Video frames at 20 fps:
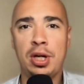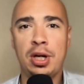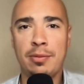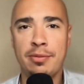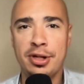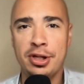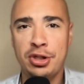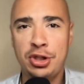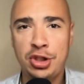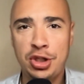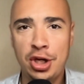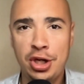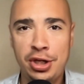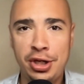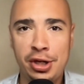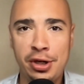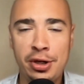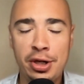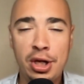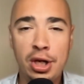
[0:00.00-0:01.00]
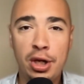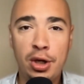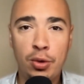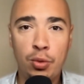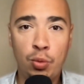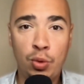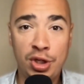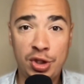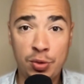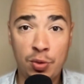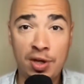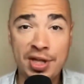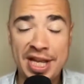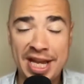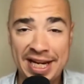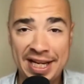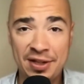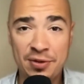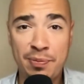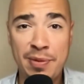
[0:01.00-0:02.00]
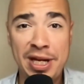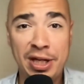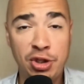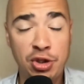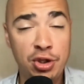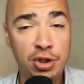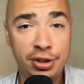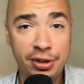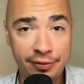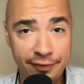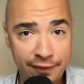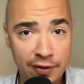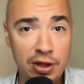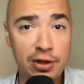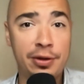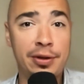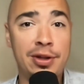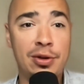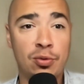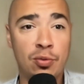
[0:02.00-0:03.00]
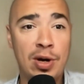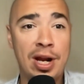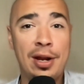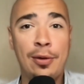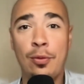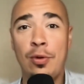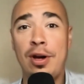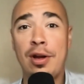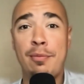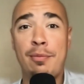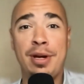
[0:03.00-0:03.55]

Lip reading: I'm going to show you which one that is. Make sure you're following the right one.